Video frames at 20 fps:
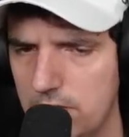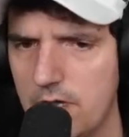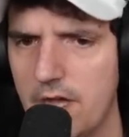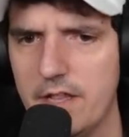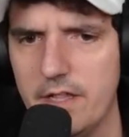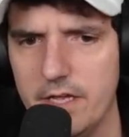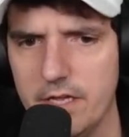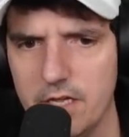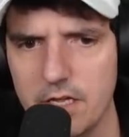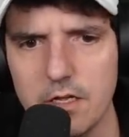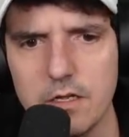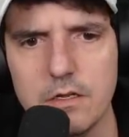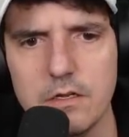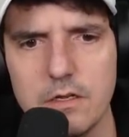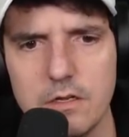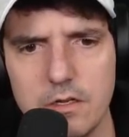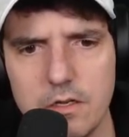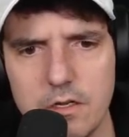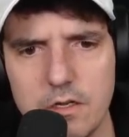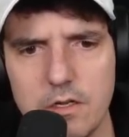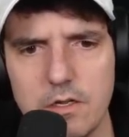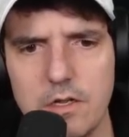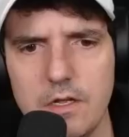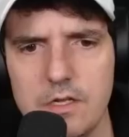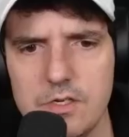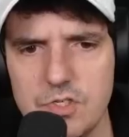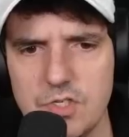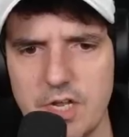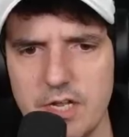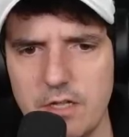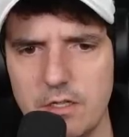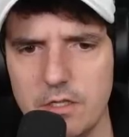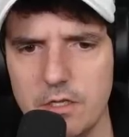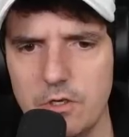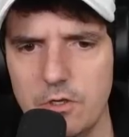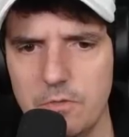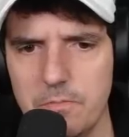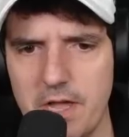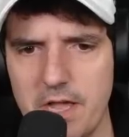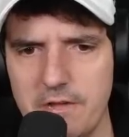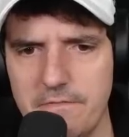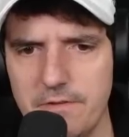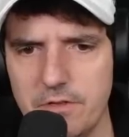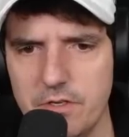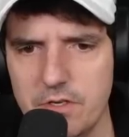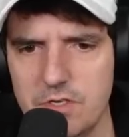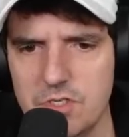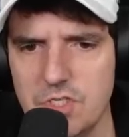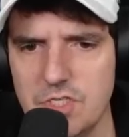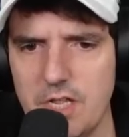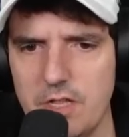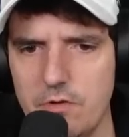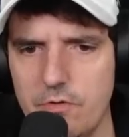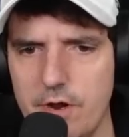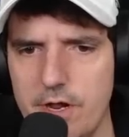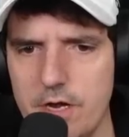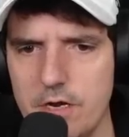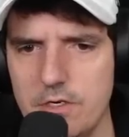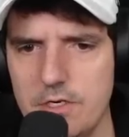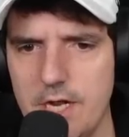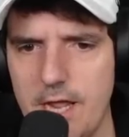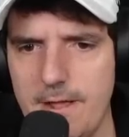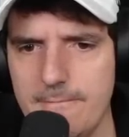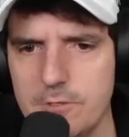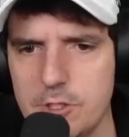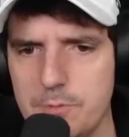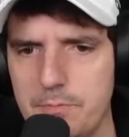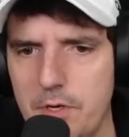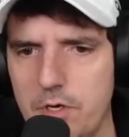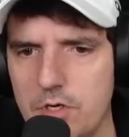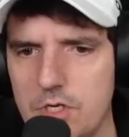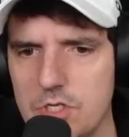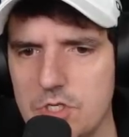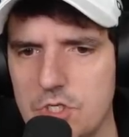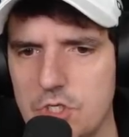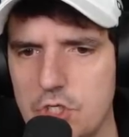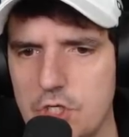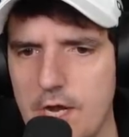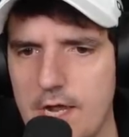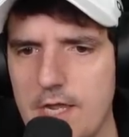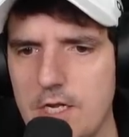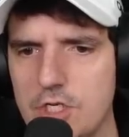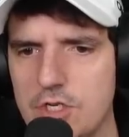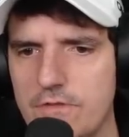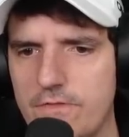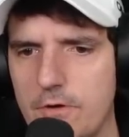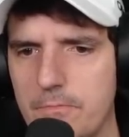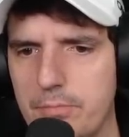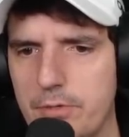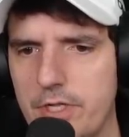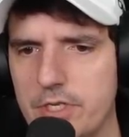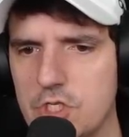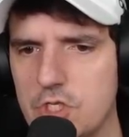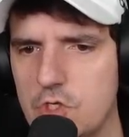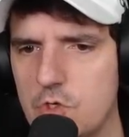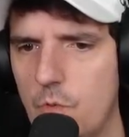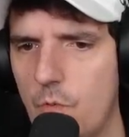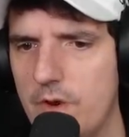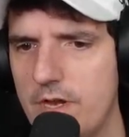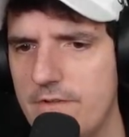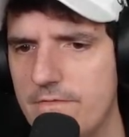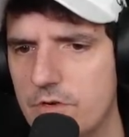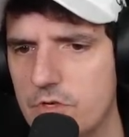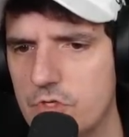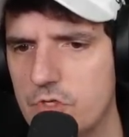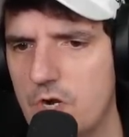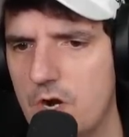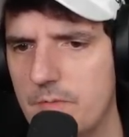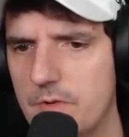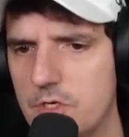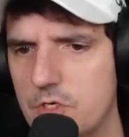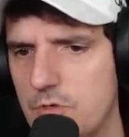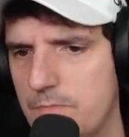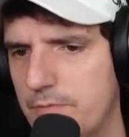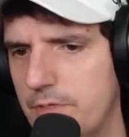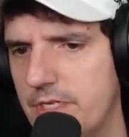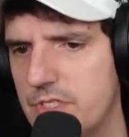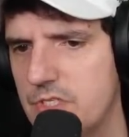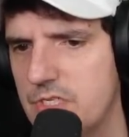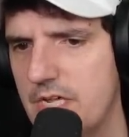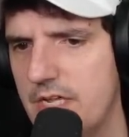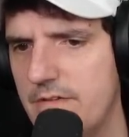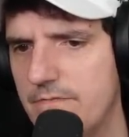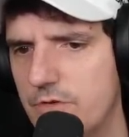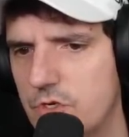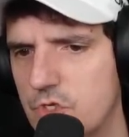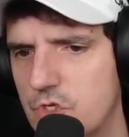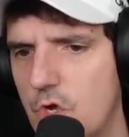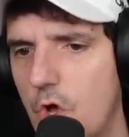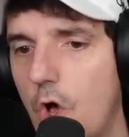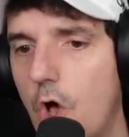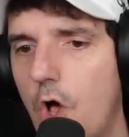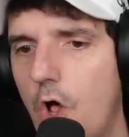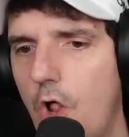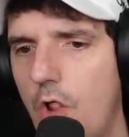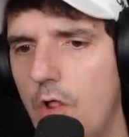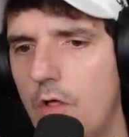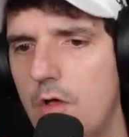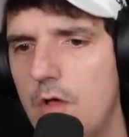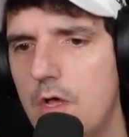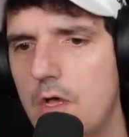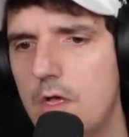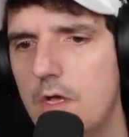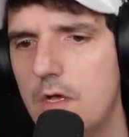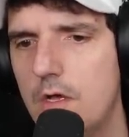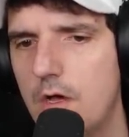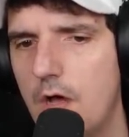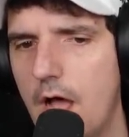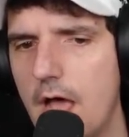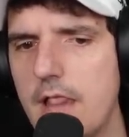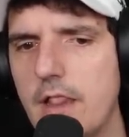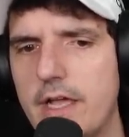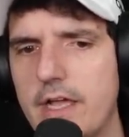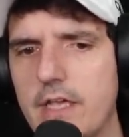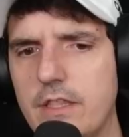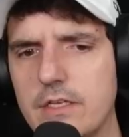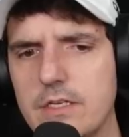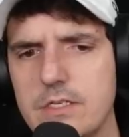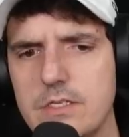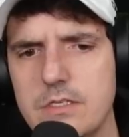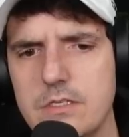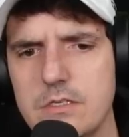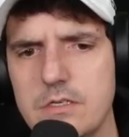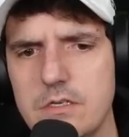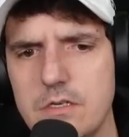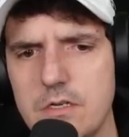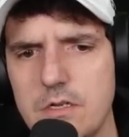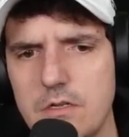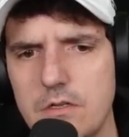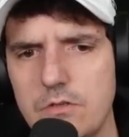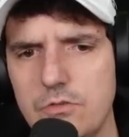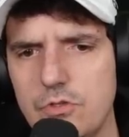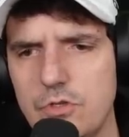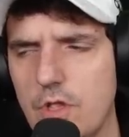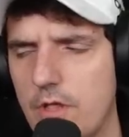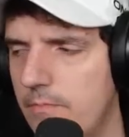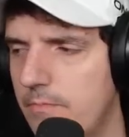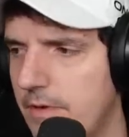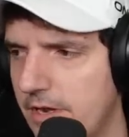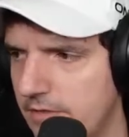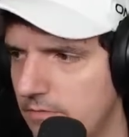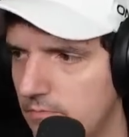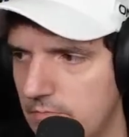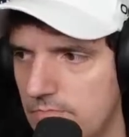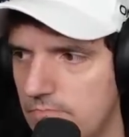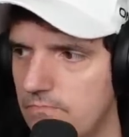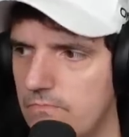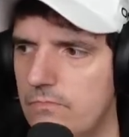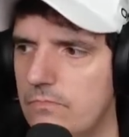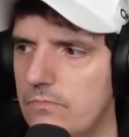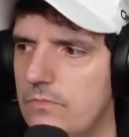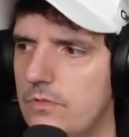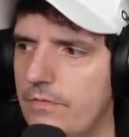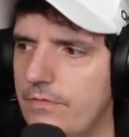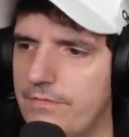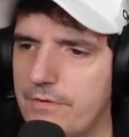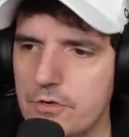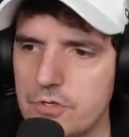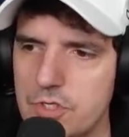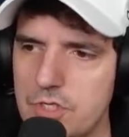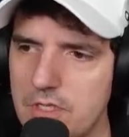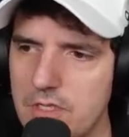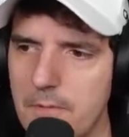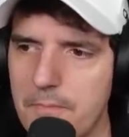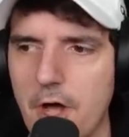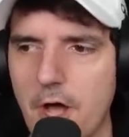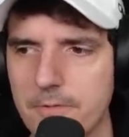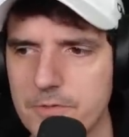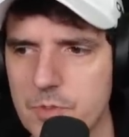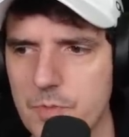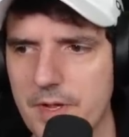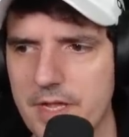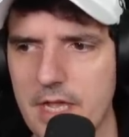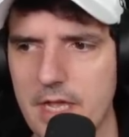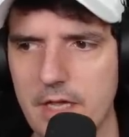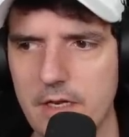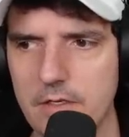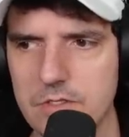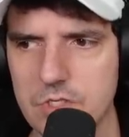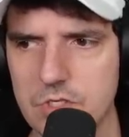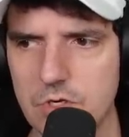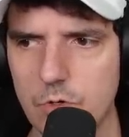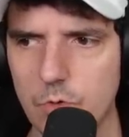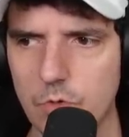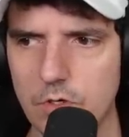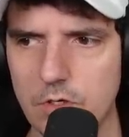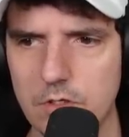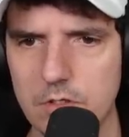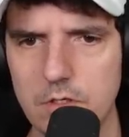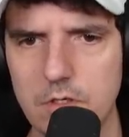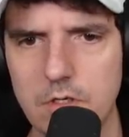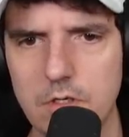I like it. Cyclone, Magfield Accelerator, damage bonus changed from plus 20 versus armor to plus 10 versus all. I like this. The first thing that pops in my head is cool.